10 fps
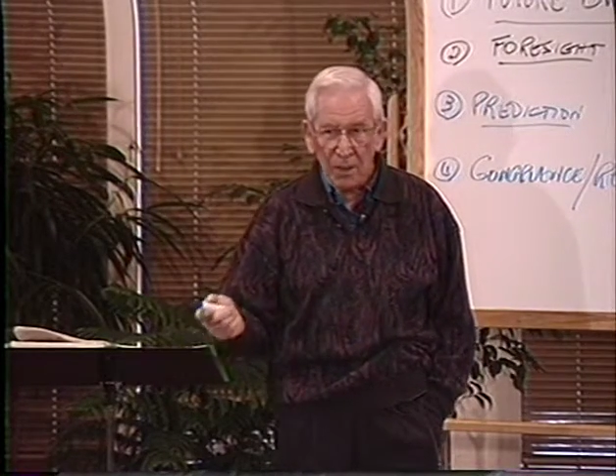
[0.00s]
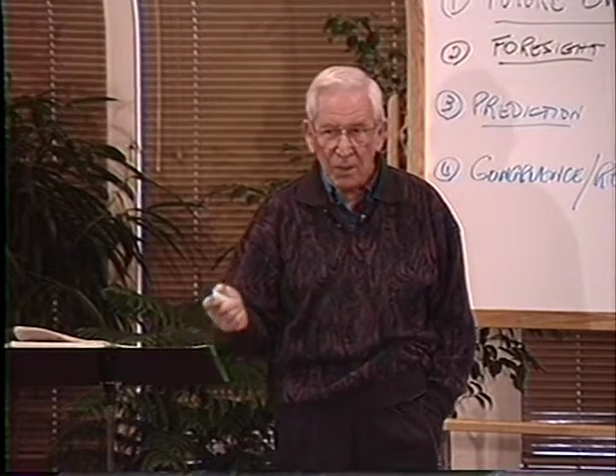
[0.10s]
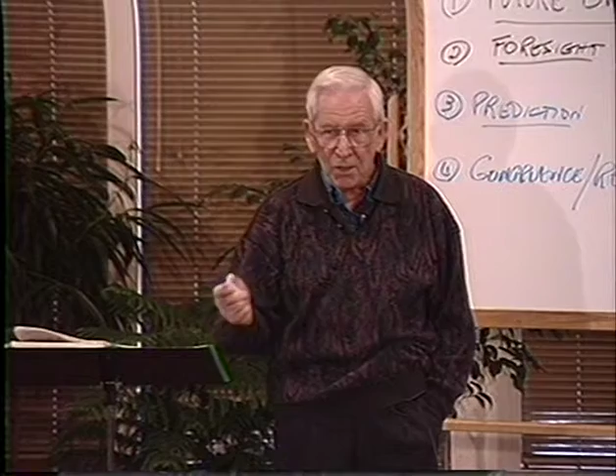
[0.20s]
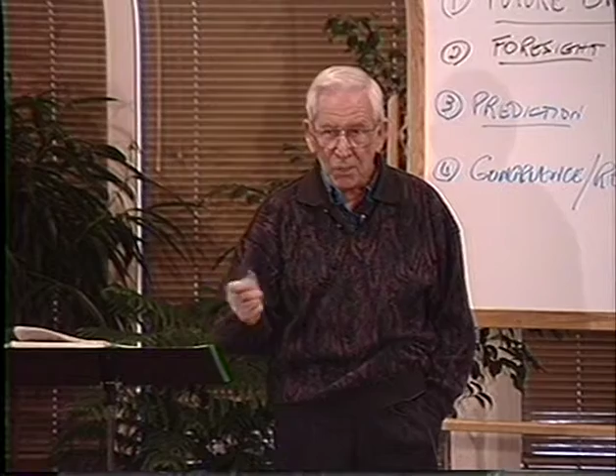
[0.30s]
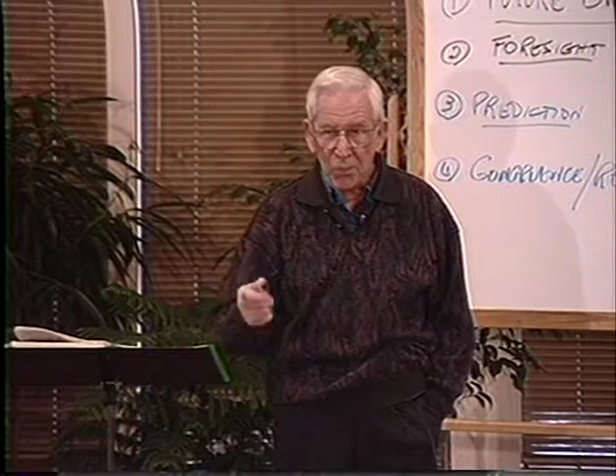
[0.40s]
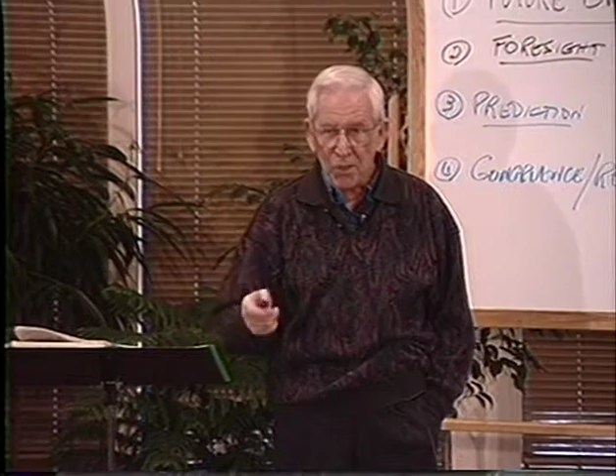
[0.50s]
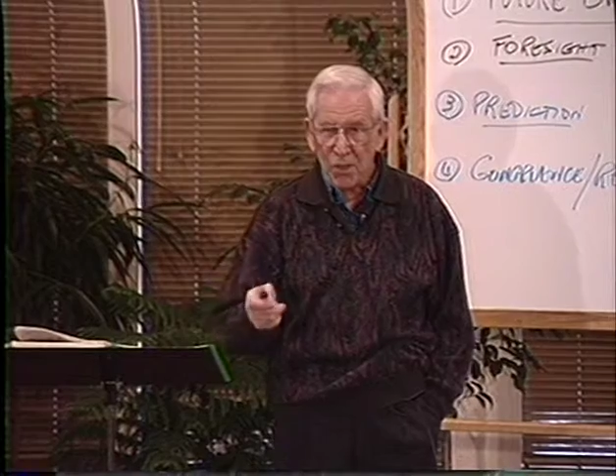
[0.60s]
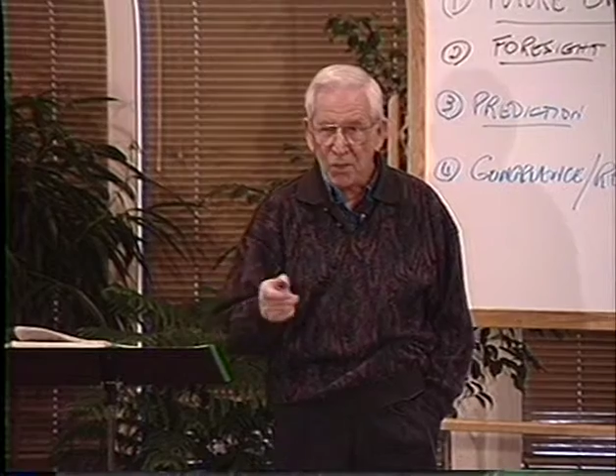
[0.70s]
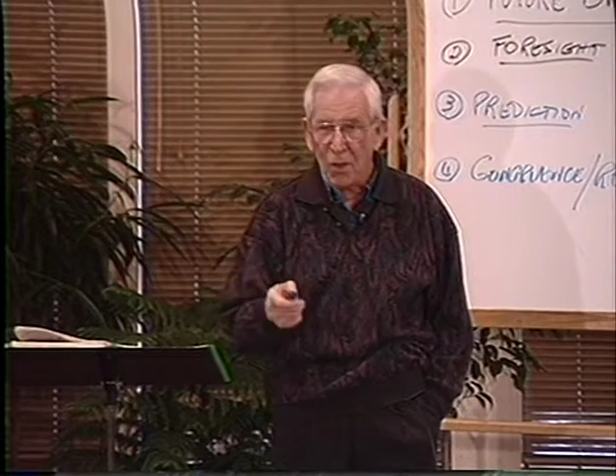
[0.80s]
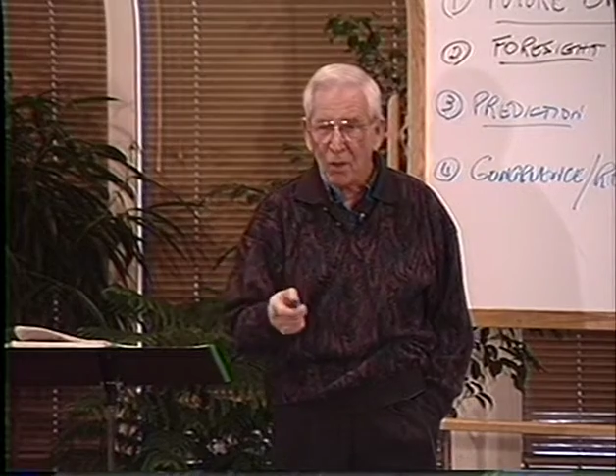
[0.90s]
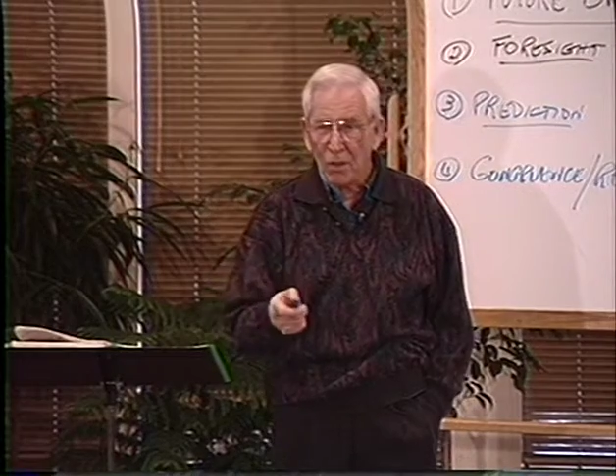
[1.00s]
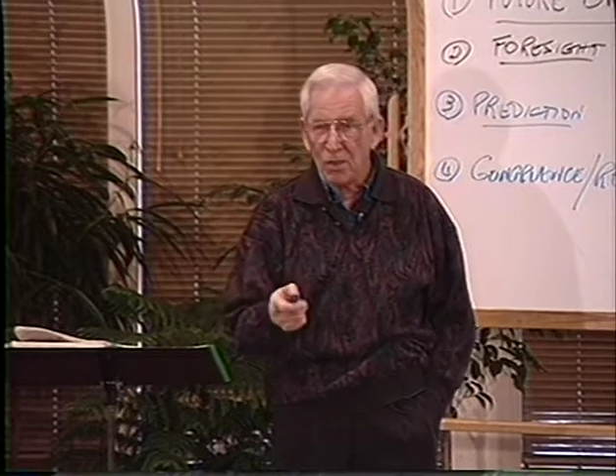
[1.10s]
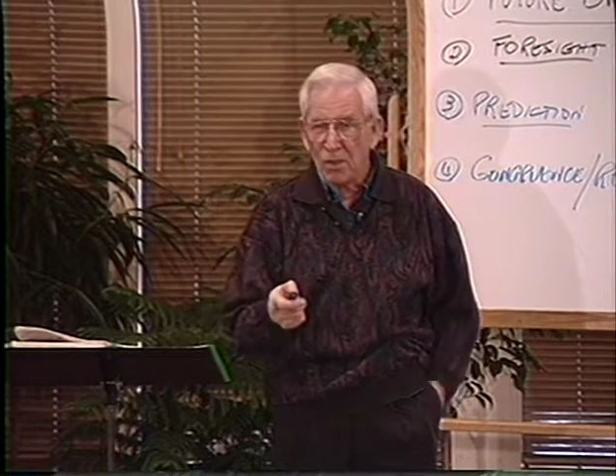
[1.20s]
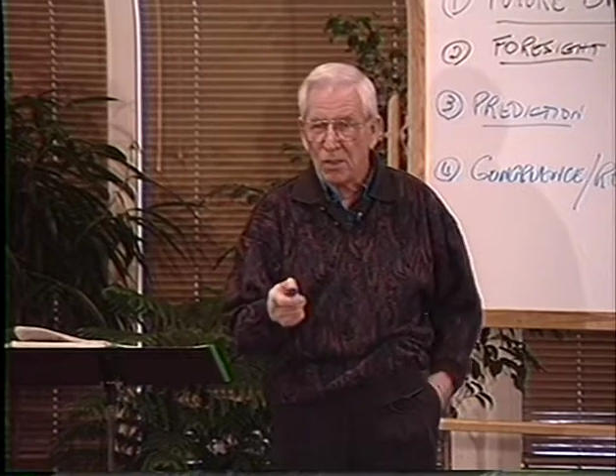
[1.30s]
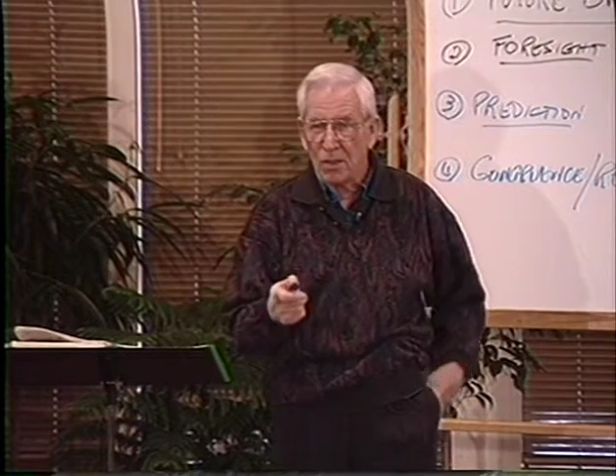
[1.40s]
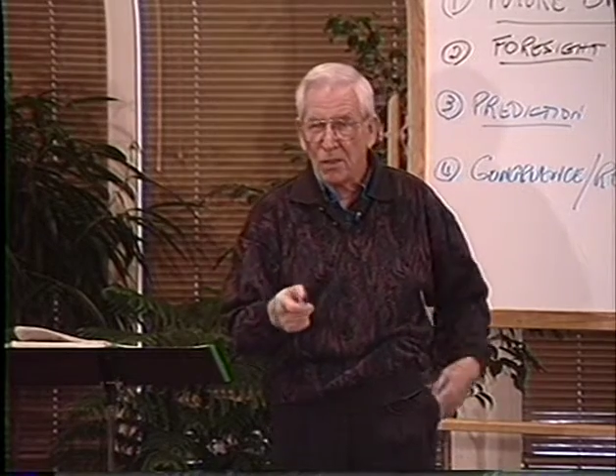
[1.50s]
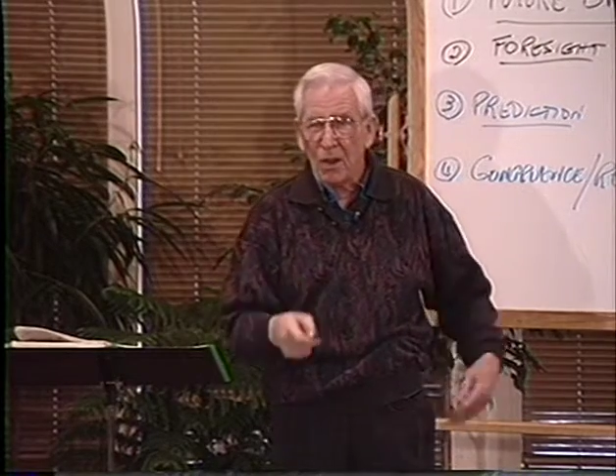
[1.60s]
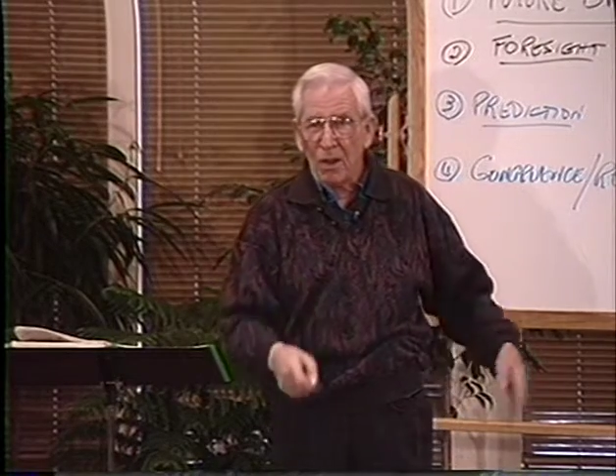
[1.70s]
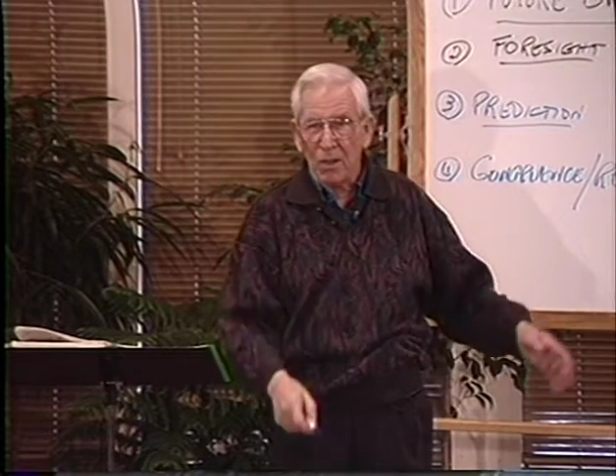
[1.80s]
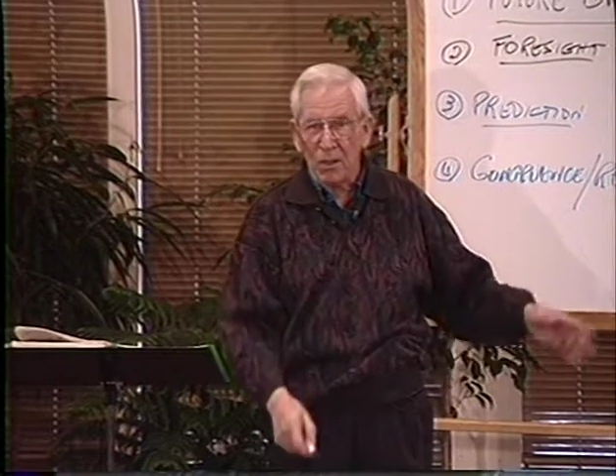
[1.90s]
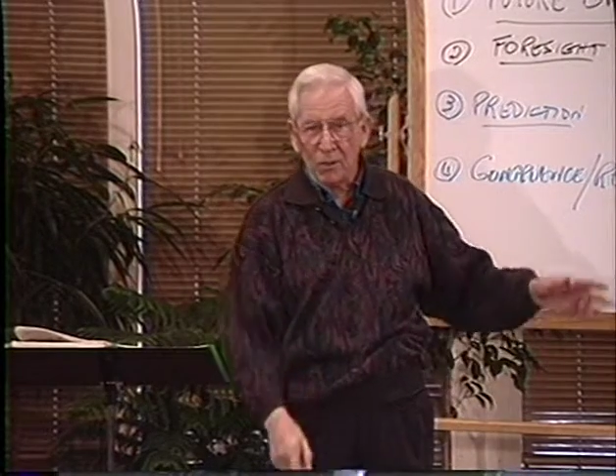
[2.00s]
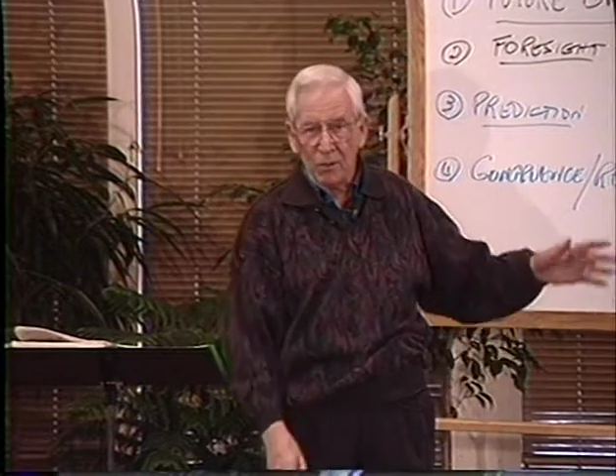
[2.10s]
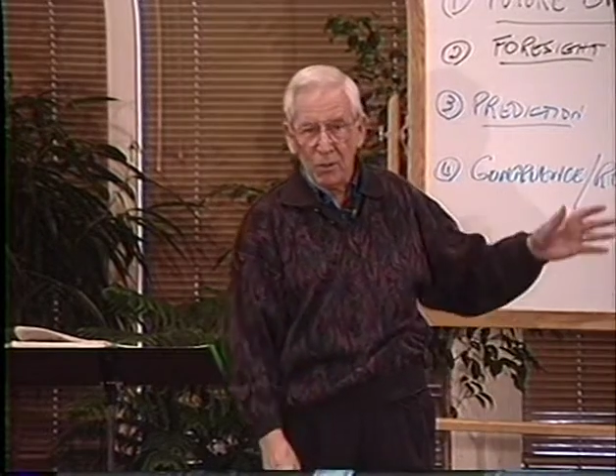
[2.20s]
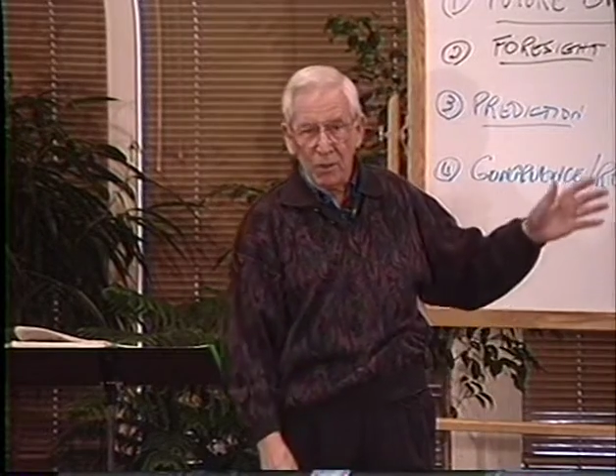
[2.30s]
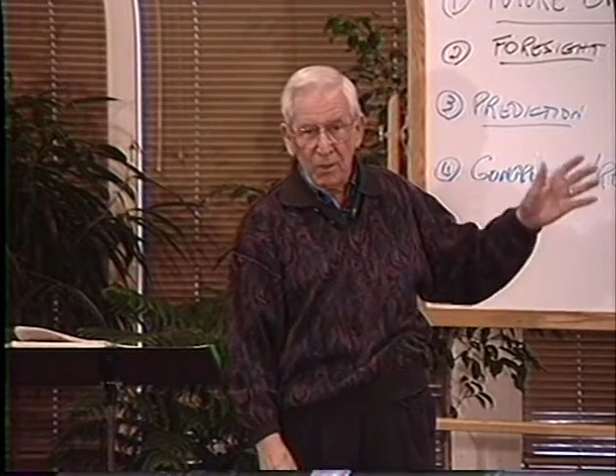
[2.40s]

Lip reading: a sufficient knowledge to guide you